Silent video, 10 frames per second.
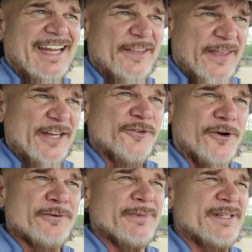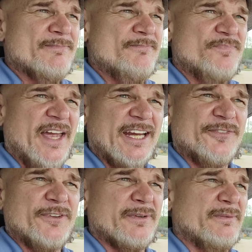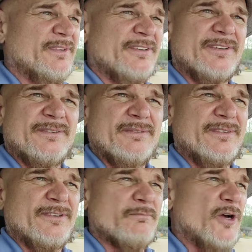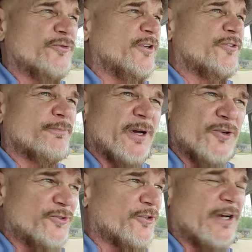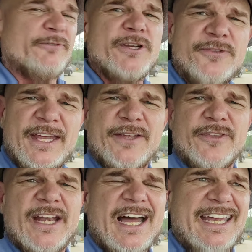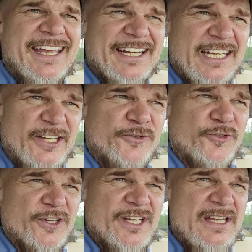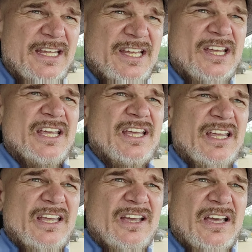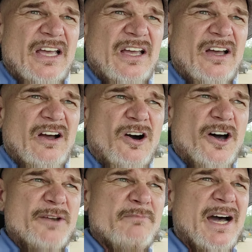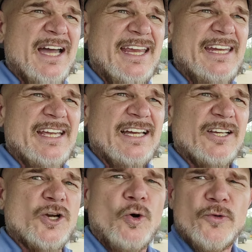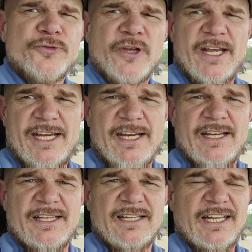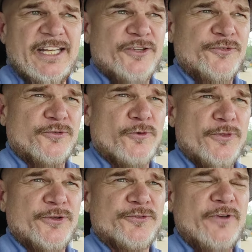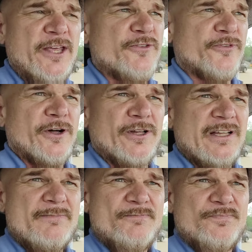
at that tournament I got the, the, the most exposure. Everything that I had listed on my uh, goal setting list for this faith fall,